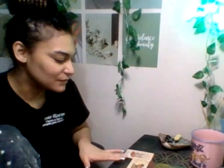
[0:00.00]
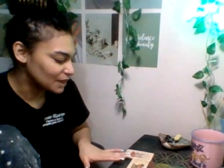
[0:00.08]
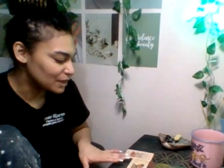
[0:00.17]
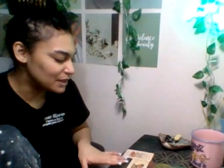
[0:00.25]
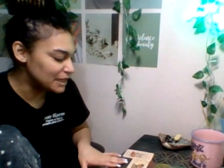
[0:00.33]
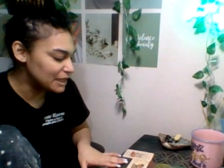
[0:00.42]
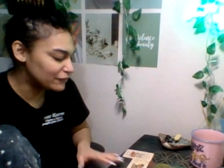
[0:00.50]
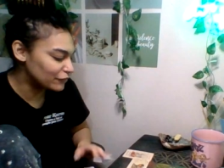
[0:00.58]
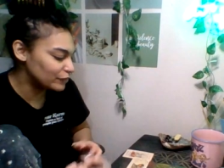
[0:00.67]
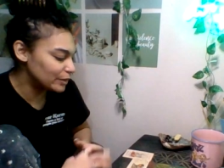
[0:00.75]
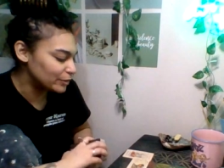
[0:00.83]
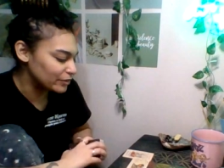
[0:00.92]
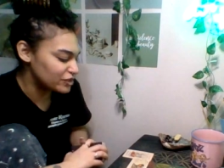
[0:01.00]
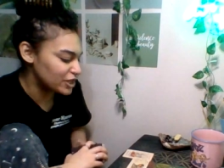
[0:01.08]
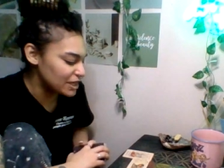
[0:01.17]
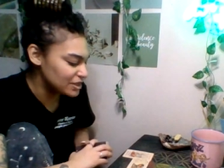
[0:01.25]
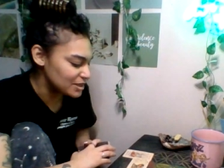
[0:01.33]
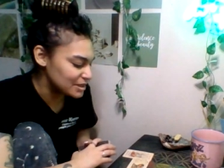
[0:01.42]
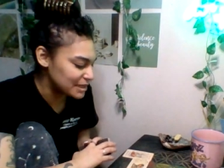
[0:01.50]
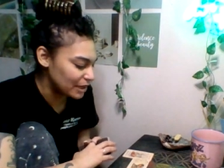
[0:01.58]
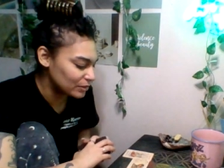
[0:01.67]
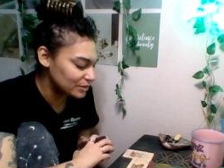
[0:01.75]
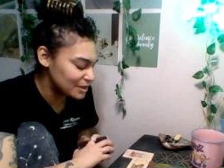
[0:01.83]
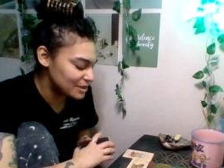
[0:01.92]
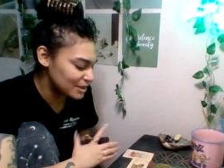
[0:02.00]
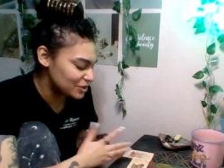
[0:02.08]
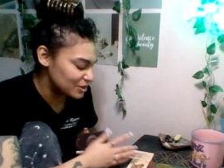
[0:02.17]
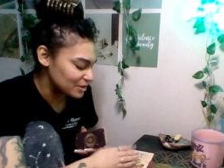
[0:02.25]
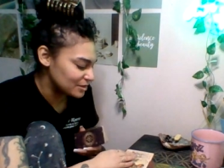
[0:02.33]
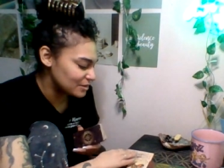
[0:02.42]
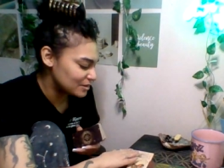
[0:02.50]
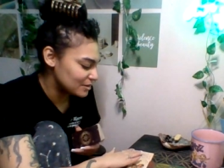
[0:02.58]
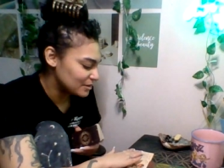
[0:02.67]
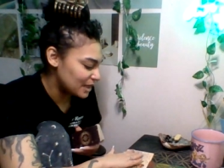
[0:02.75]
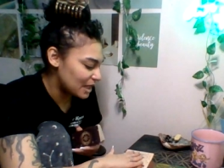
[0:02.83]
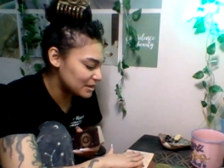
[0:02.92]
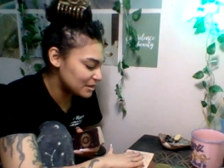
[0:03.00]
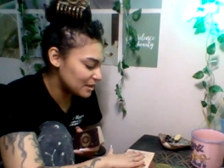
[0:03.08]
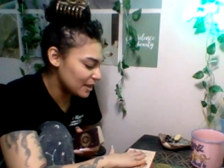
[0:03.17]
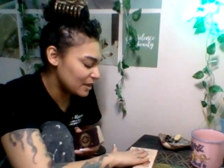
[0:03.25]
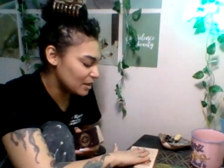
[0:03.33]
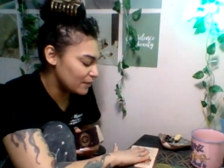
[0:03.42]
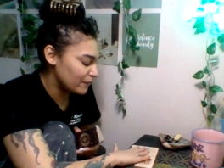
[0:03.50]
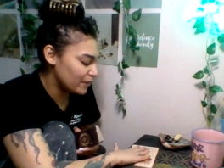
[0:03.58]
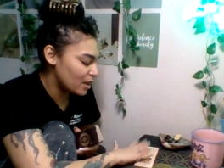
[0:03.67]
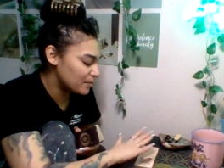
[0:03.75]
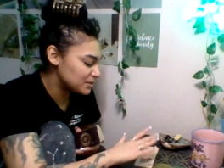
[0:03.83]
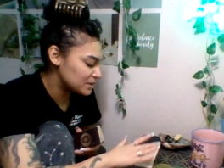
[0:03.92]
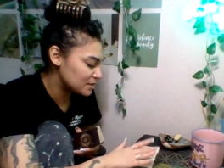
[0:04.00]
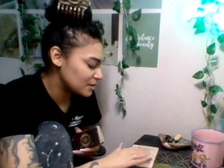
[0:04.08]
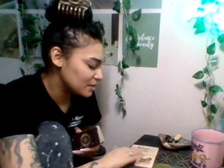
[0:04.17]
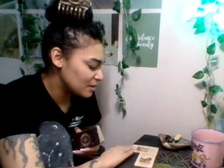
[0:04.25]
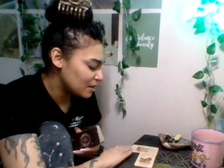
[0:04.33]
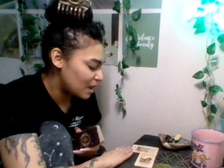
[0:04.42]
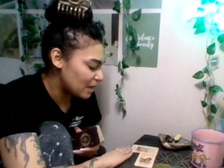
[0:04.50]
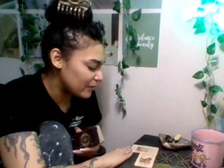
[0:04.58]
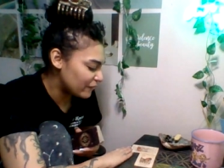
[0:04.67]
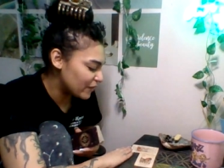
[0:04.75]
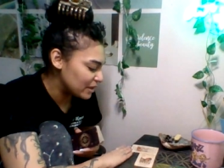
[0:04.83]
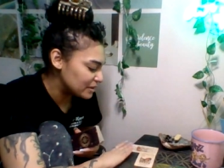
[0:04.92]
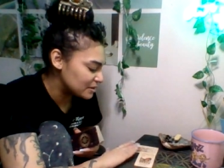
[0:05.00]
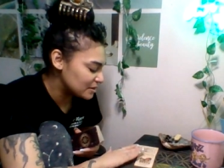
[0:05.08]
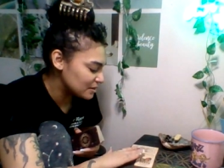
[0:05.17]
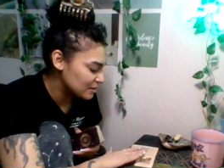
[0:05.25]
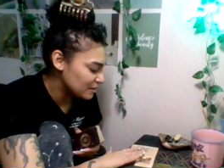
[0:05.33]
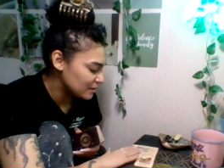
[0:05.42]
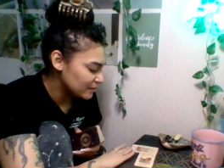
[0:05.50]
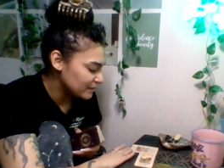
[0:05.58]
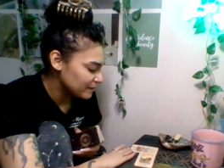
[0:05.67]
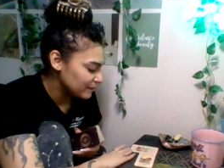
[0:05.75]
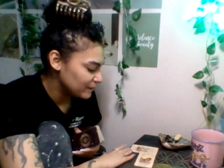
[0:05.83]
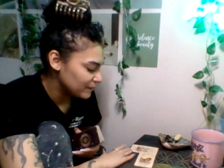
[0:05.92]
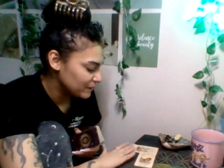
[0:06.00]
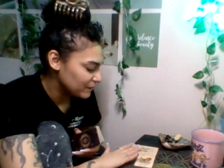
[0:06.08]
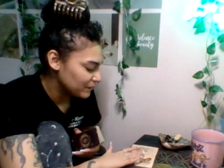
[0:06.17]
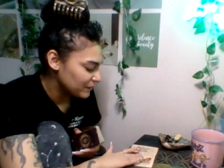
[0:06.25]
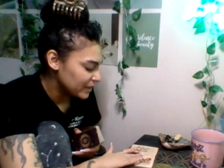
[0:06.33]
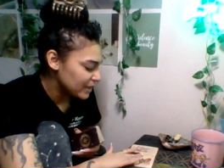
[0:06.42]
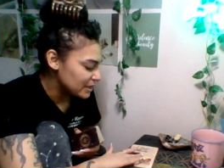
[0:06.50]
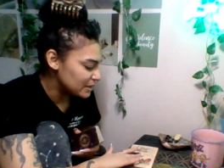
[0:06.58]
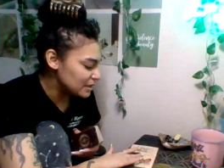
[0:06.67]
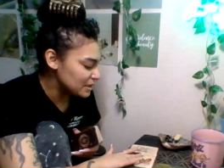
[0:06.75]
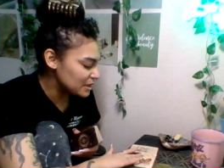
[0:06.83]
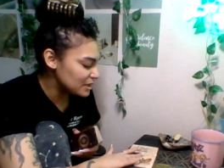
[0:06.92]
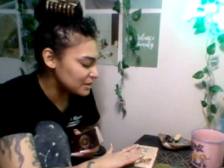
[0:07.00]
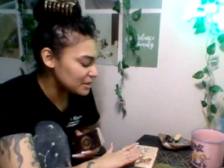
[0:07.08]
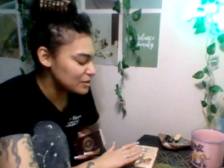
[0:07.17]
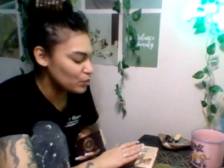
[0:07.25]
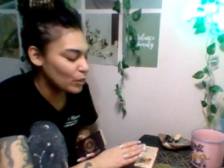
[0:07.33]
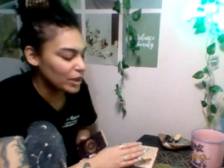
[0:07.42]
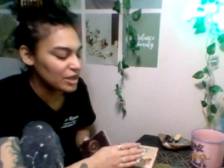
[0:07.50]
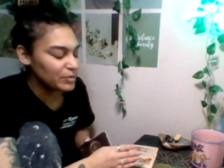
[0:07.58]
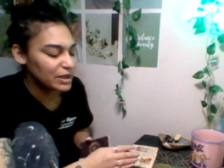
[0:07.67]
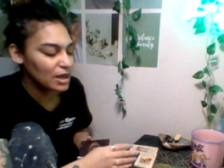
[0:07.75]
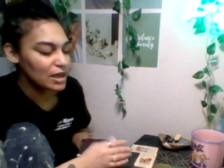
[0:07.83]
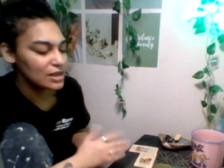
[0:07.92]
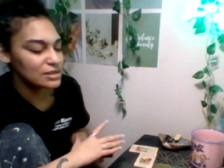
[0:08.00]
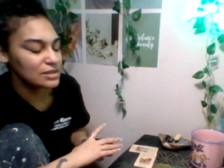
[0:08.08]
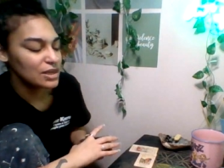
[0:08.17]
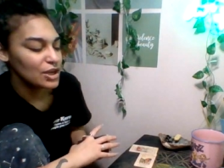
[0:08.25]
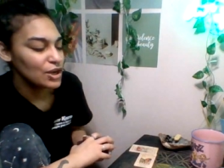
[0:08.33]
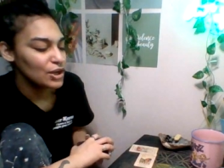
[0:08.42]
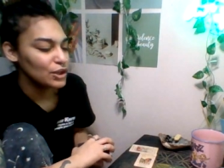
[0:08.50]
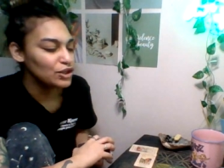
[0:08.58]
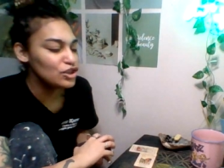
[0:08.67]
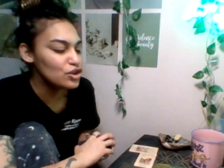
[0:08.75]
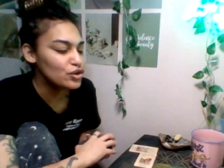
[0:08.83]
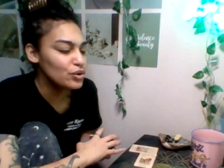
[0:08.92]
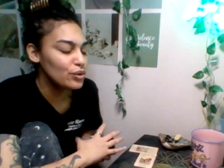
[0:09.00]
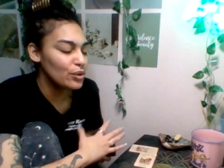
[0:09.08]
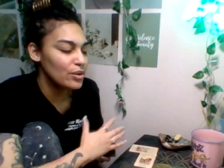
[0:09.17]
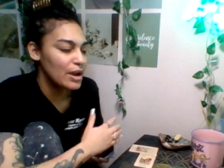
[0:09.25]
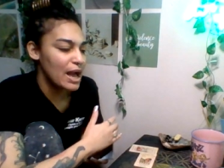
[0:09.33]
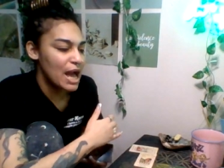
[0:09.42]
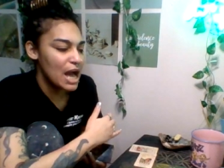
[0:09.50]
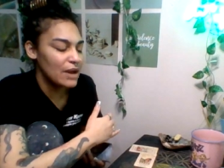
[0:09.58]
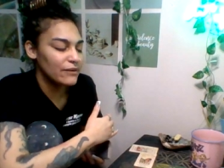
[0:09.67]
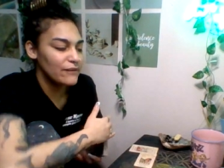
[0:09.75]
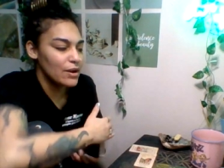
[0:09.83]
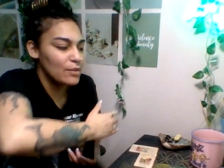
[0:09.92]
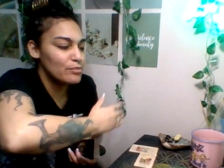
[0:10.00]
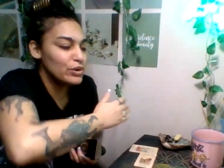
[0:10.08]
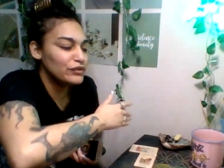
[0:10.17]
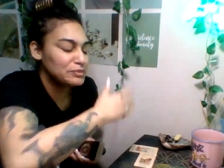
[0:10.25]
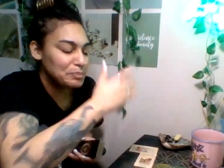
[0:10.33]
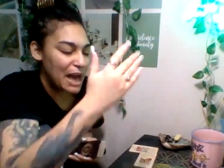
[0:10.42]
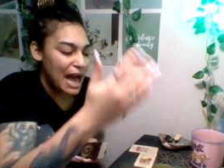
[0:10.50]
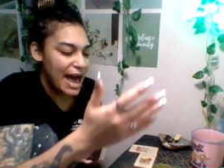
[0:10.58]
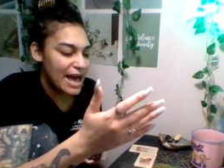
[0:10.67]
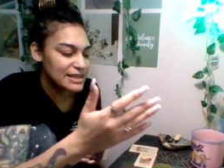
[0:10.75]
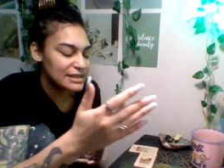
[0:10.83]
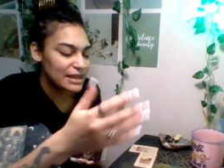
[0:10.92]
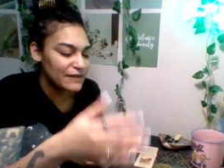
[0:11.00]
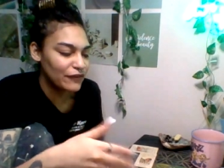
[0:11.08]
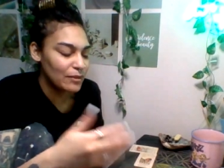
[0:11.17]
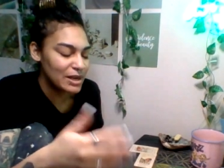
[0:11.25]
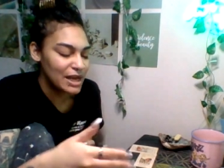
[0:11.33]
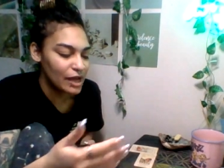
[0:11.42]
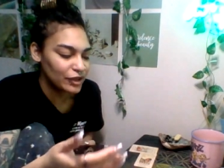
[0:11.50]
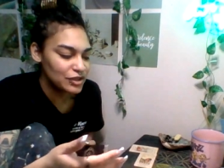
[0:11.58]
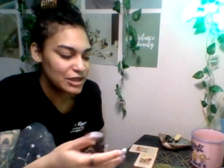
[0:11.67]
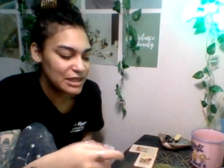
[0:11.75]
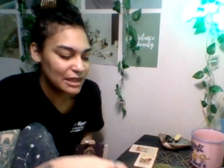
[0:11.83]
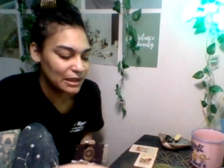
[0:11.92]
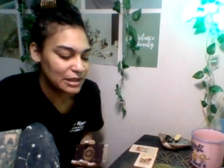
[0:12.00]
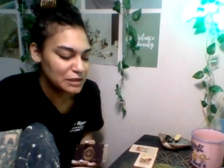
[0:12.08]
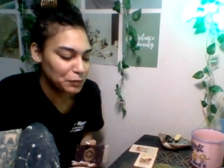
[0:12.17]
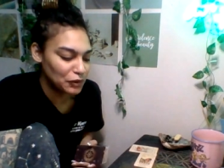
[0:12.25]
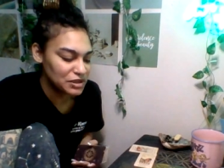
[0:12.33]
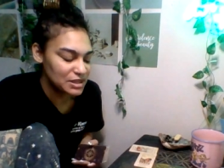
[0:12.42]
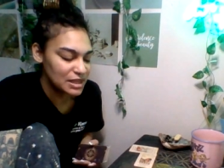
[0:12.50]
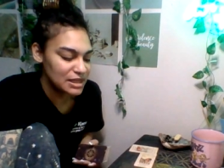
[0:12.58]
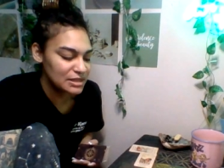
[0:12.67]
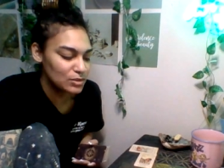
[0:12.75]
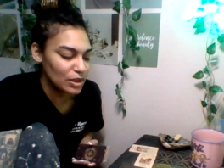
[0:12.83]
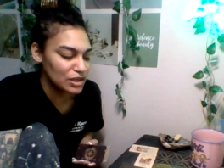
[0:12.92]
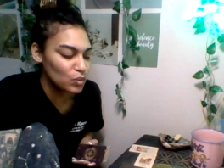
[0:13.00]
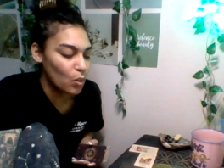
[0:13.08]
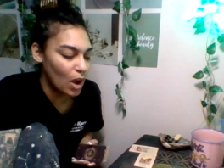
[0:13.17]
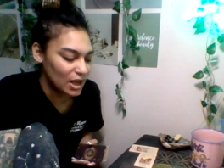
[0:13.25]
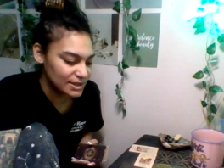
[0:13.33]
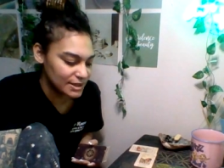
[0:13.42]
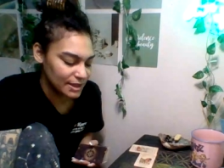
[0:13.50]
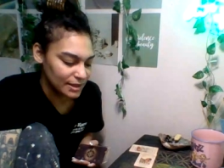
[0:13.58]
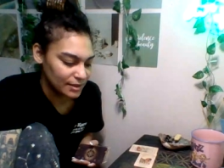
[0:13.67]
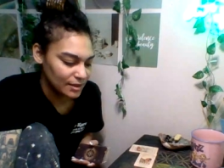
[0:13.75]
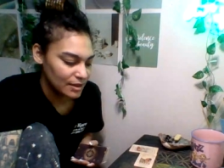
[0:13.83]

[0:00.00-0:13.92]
Need for rebirth, changes, settled decisions. That's the Eight of Cups on the fence. It's weird because you have moved past from an energy that this person is wanting,